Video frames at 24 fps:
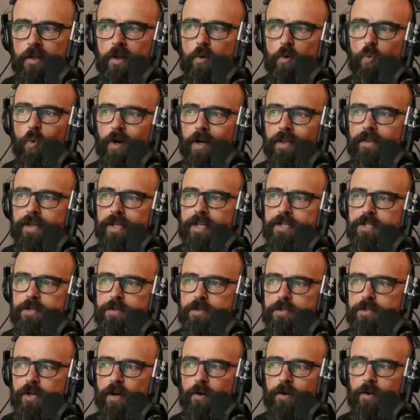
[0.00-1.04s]
One of the
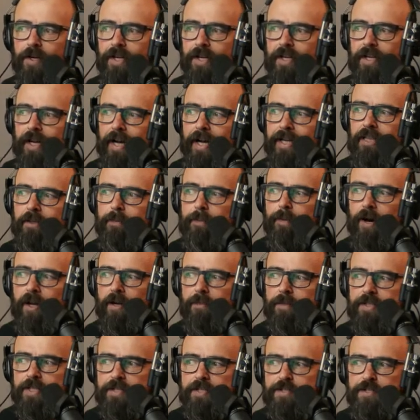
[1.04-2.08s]
issues, though, at the
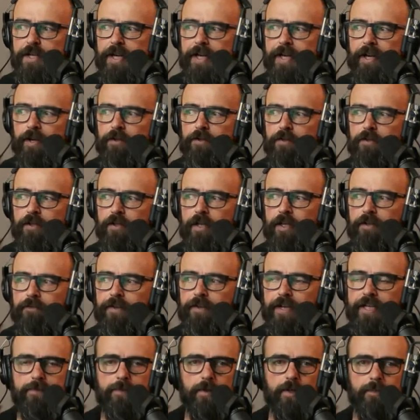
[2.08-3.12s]
bottom it says check out
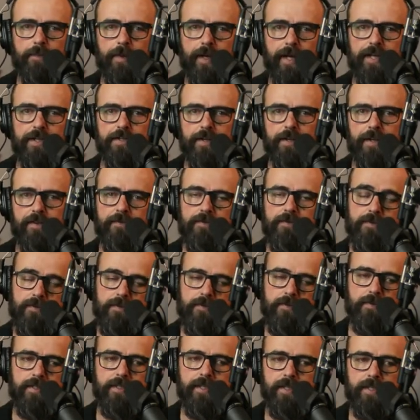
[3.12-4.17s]
Facebook page. I
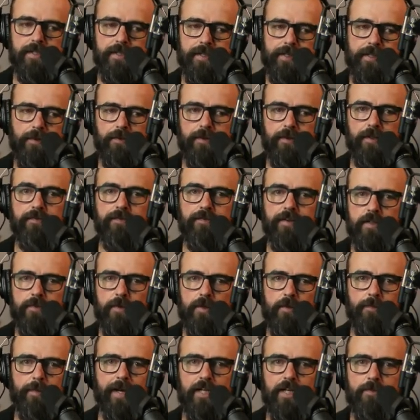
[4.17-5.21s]
would say check out the
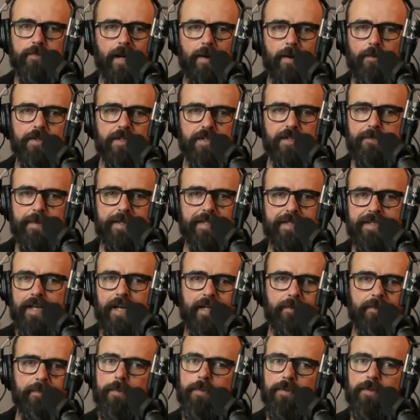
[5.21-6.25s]
Facebook page, but I wouldn't be
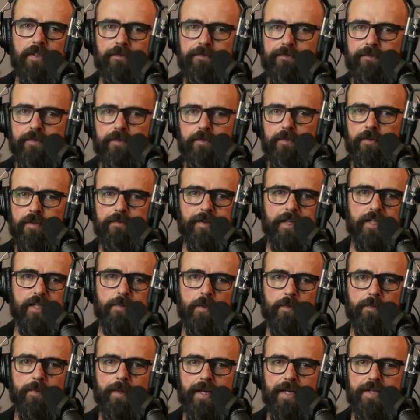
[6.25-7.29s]
sending people to a
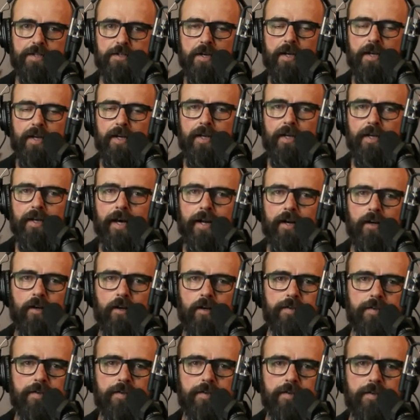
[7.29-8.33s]
Facebook page. I don't know if
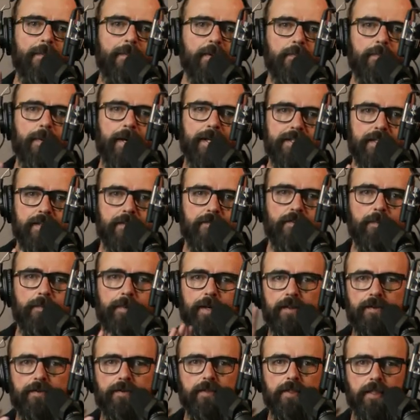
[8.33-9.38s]
this is copy and pasted from
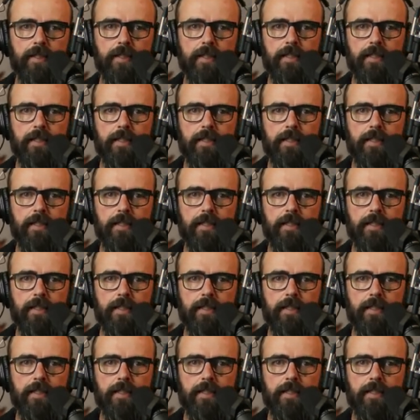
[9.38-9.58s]
another